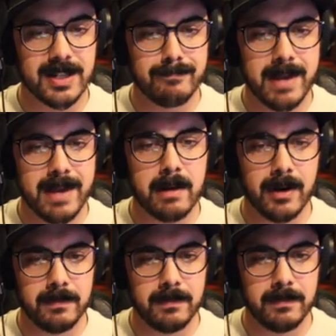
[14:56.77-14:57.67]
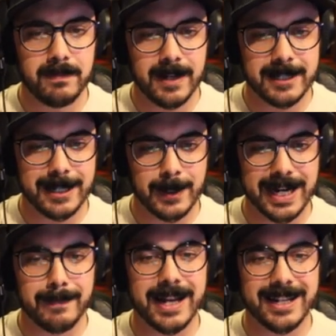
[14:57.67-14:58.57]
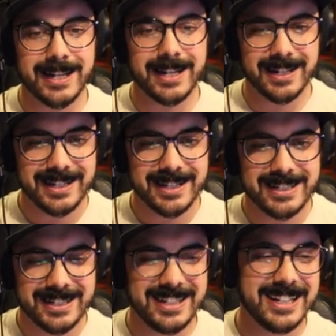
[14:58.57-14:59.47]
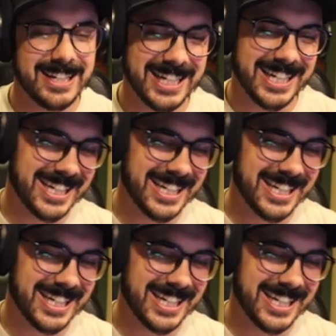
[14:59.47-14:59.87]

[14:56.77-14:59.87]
a minimum, and then the minimum in the recommended.